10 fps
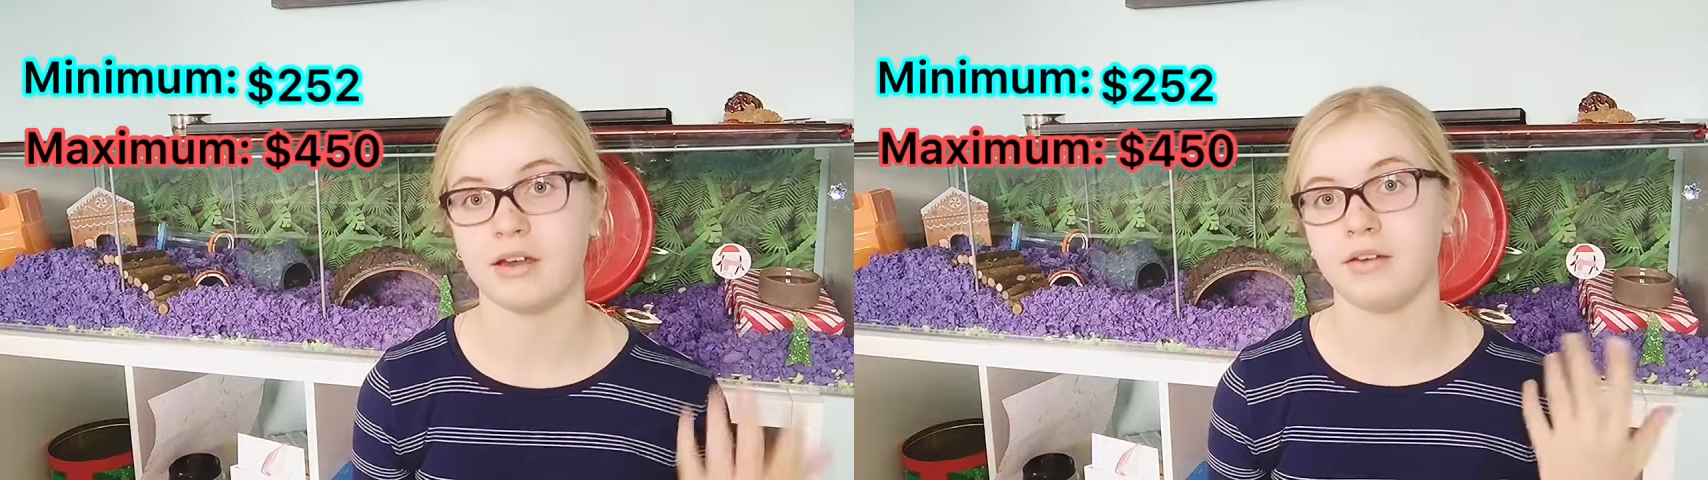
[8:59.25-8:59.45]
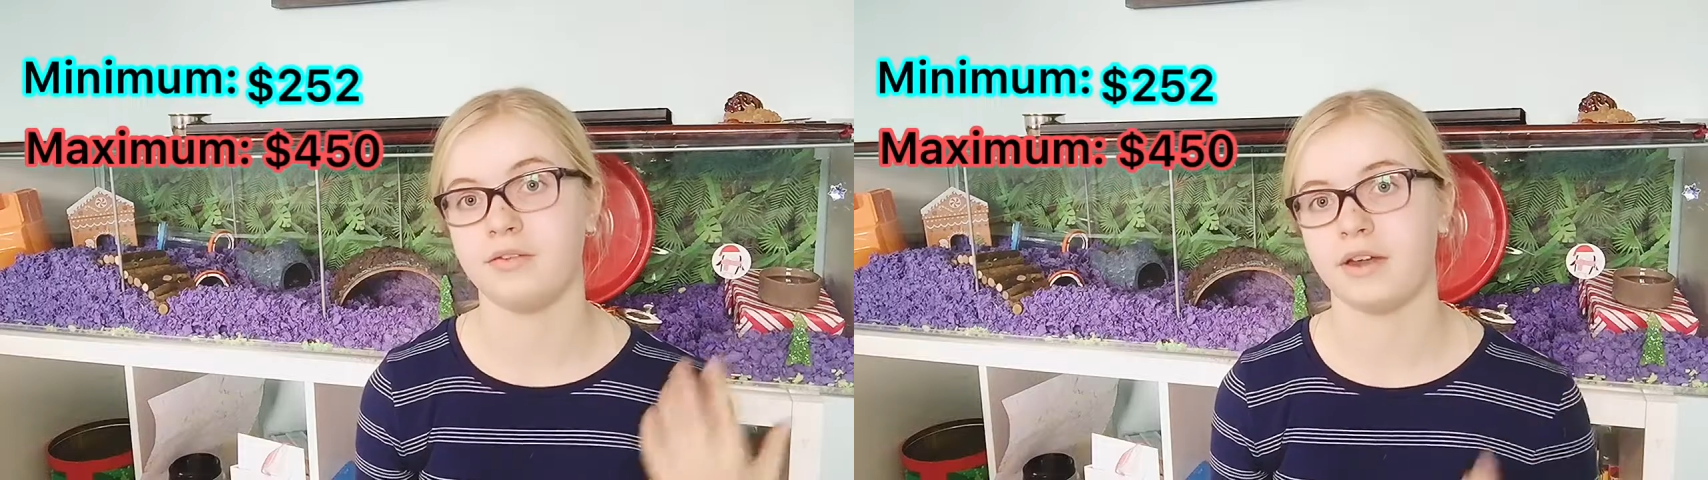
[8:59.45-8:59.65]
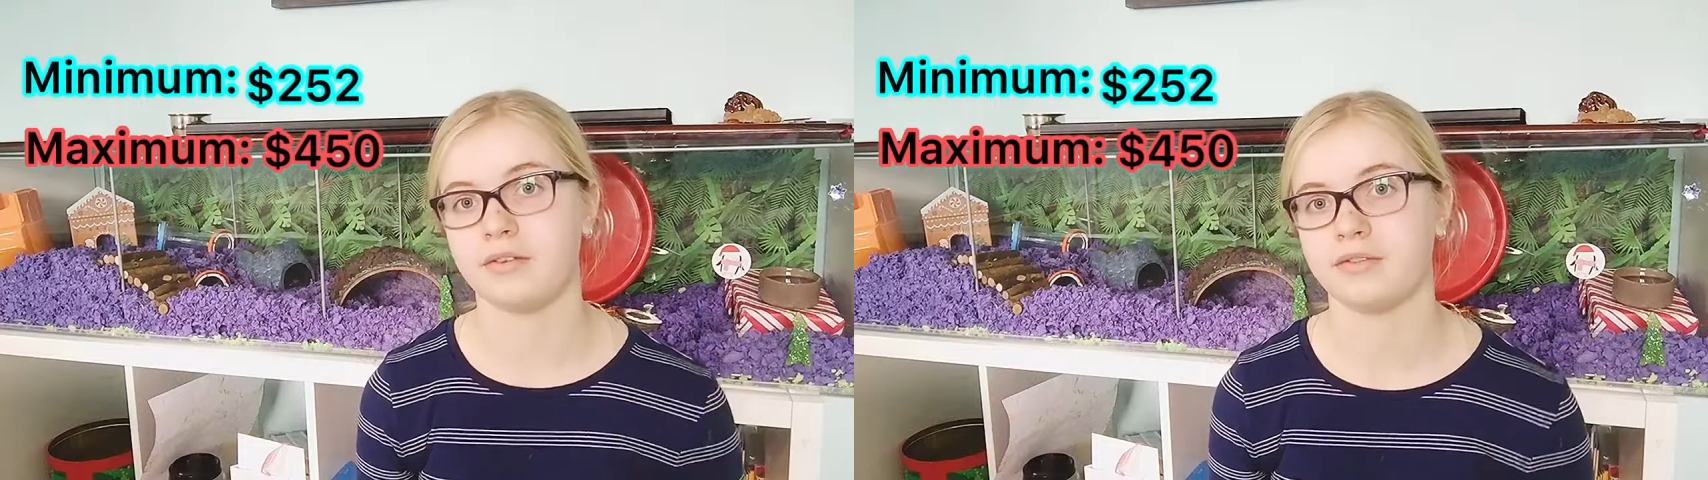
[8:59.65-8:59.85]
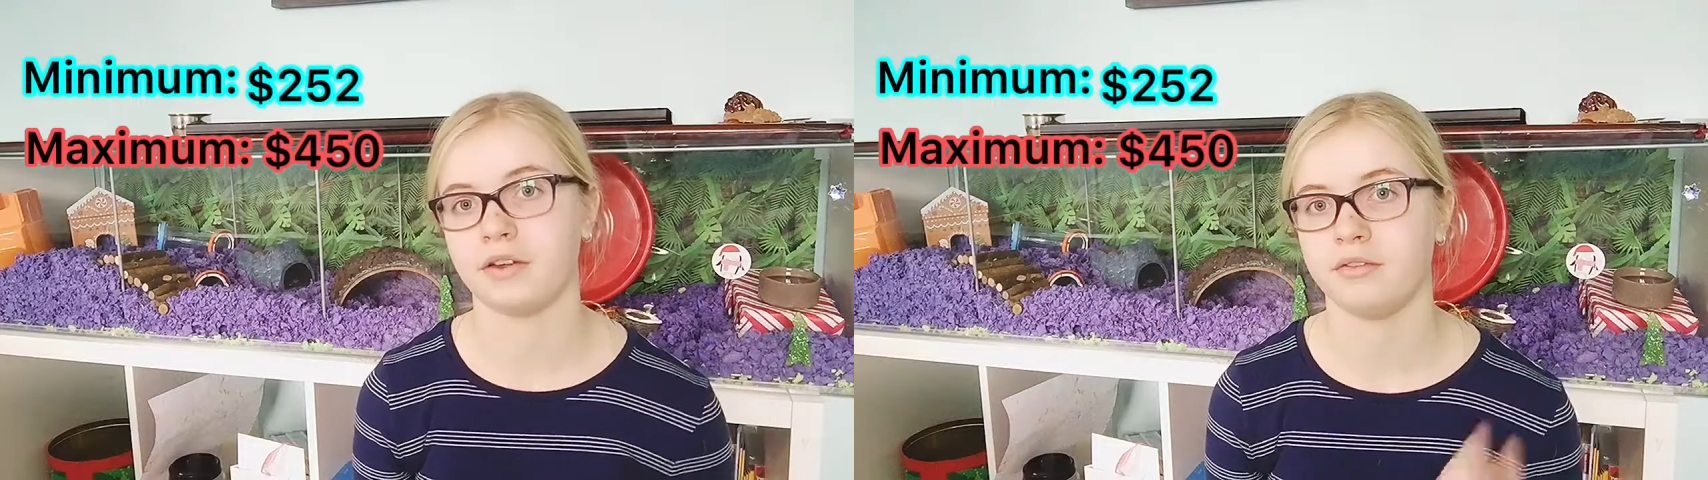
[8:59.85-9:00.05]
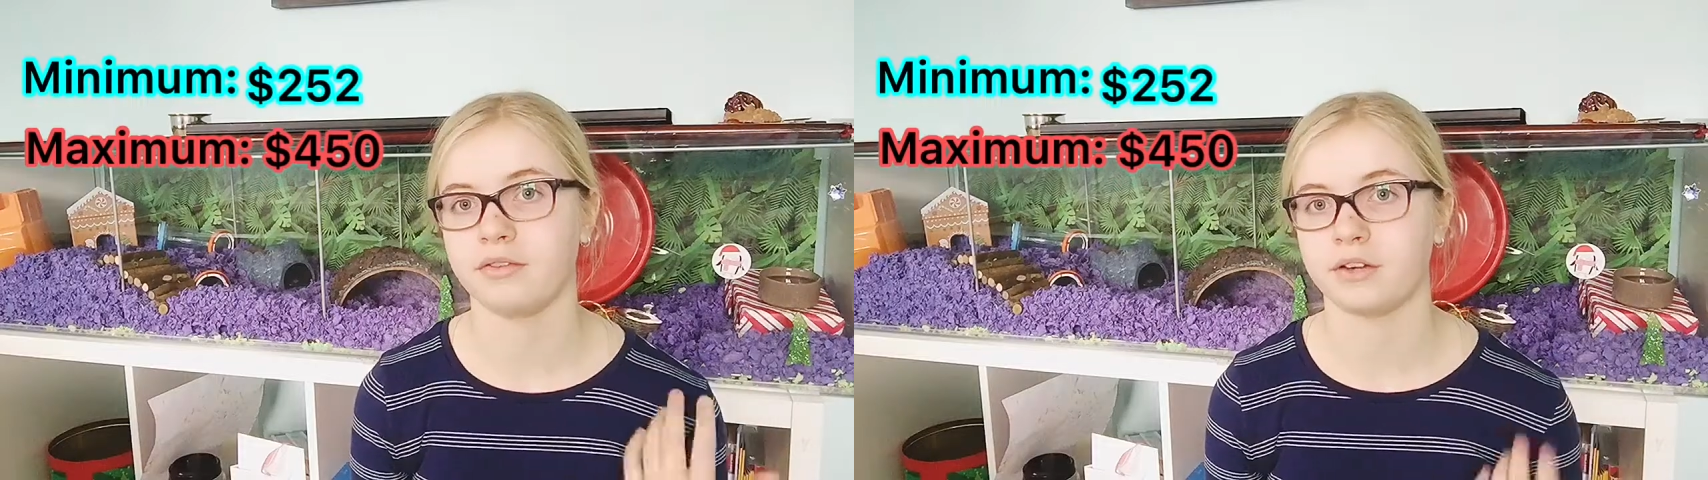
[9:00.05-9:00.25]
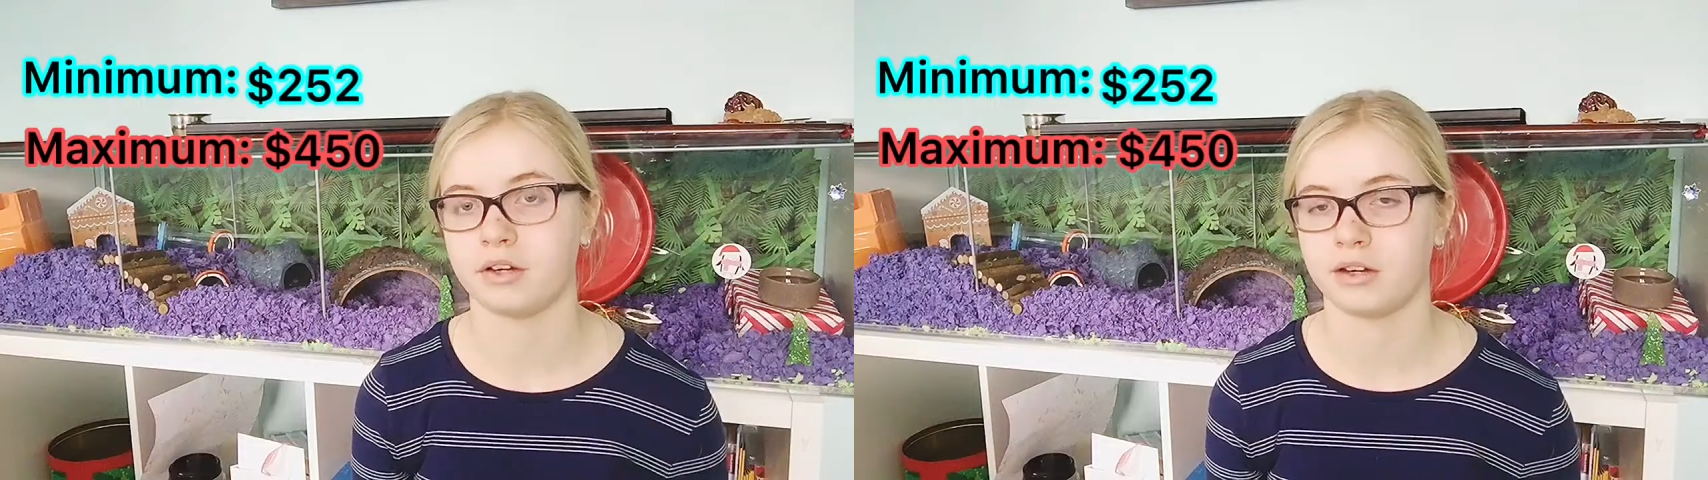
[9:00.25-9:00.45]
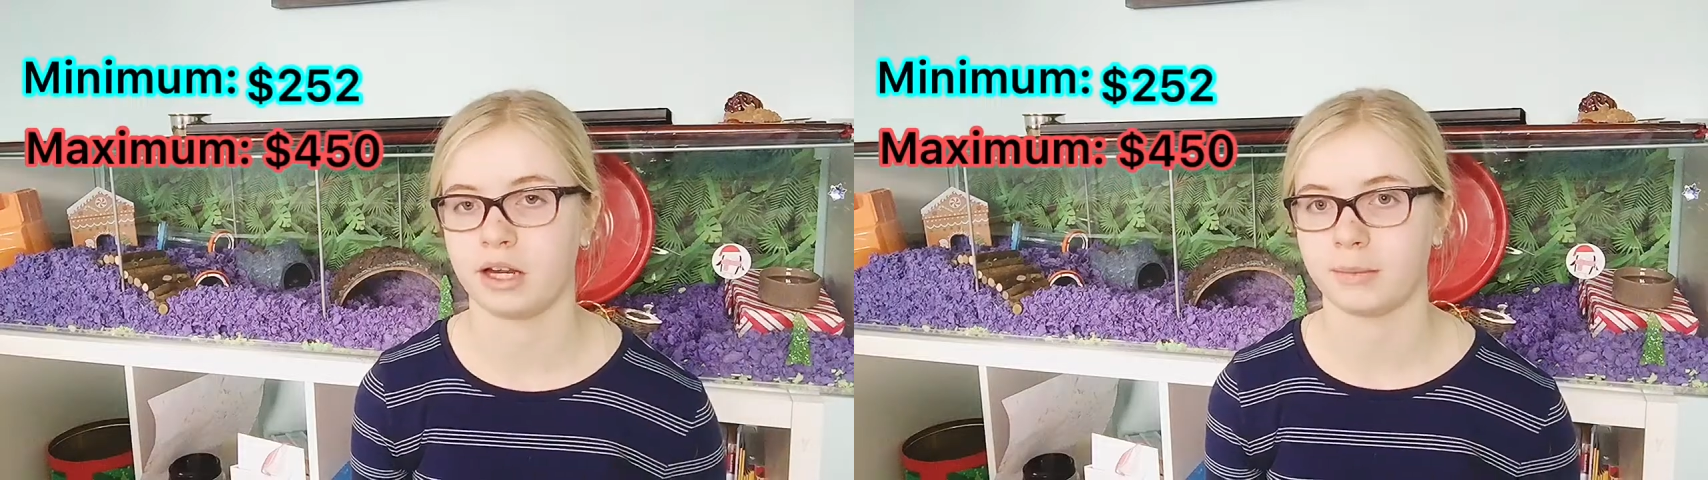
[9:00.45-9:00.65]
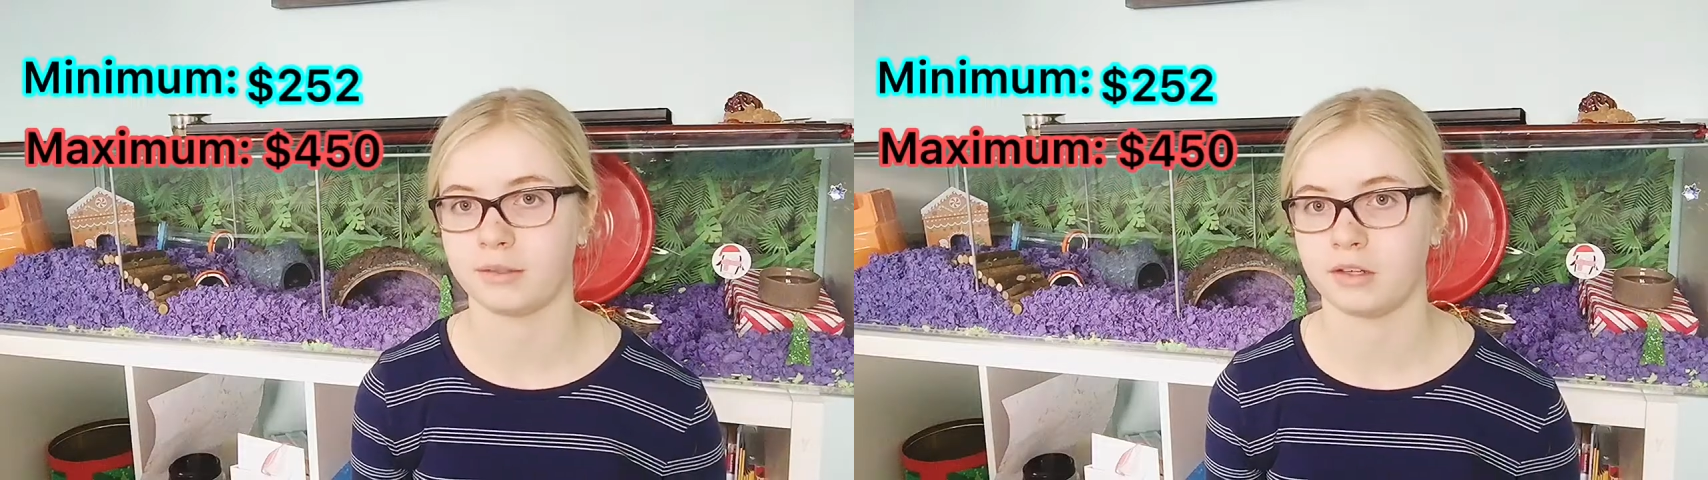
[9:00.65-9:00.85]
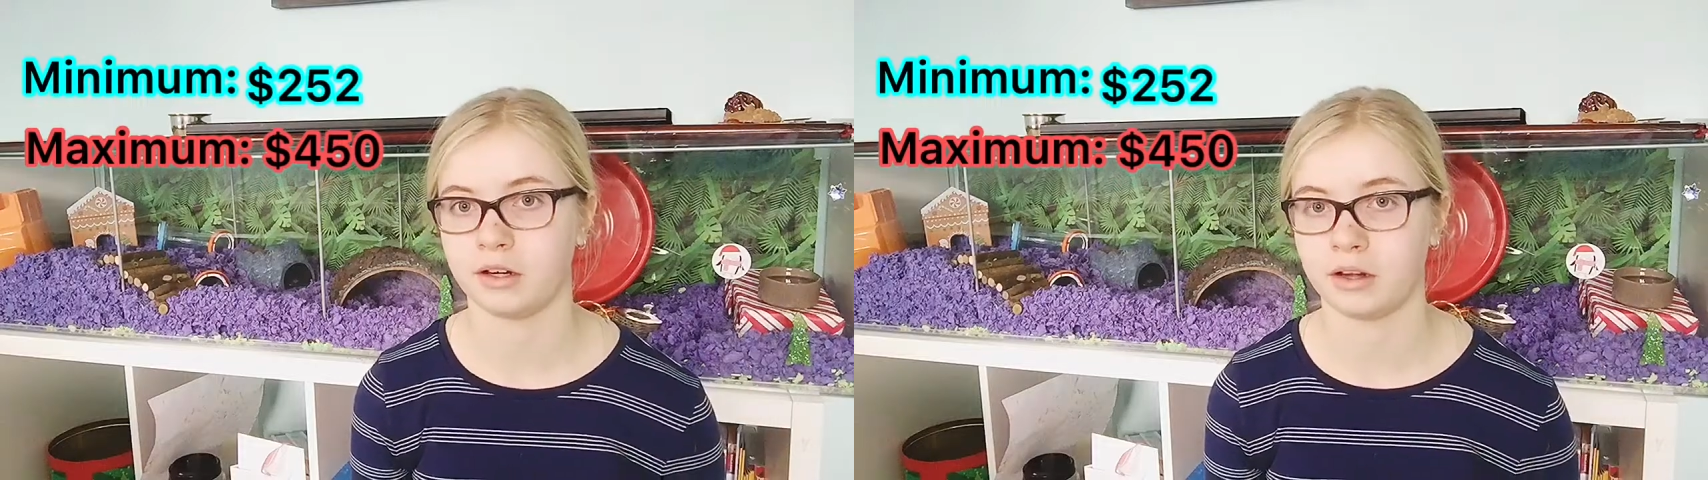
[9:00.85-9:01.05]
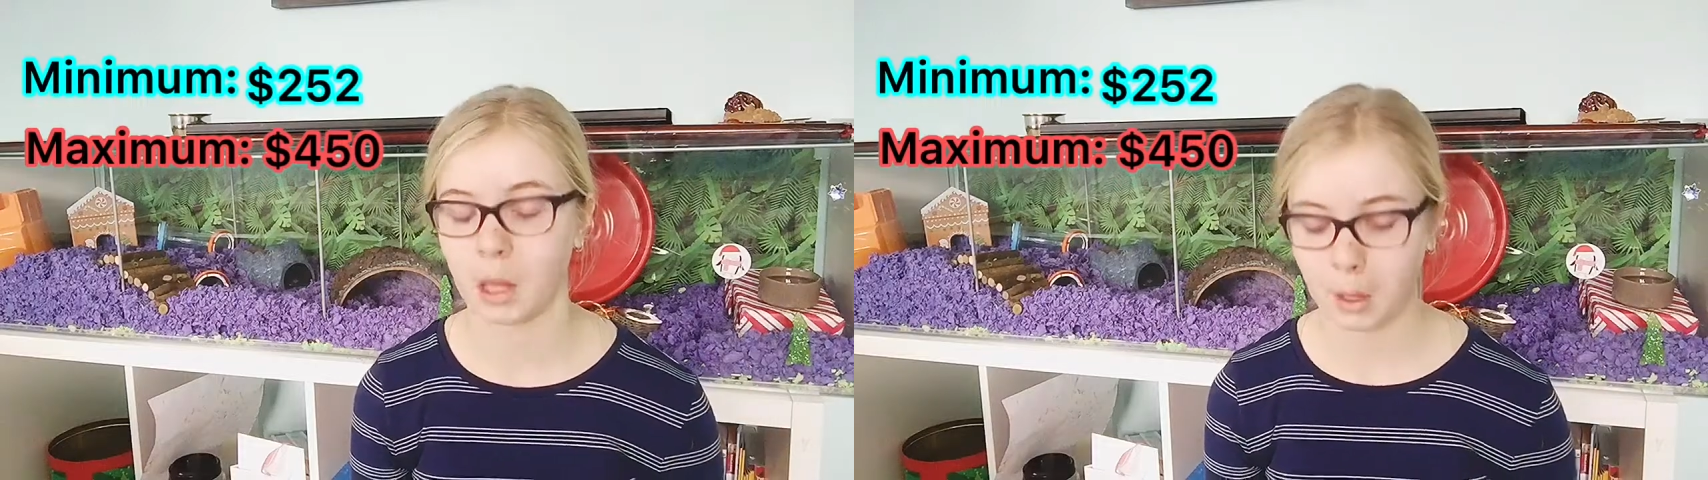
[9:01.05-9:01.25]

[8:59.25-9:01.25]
a vet fund for your hamster.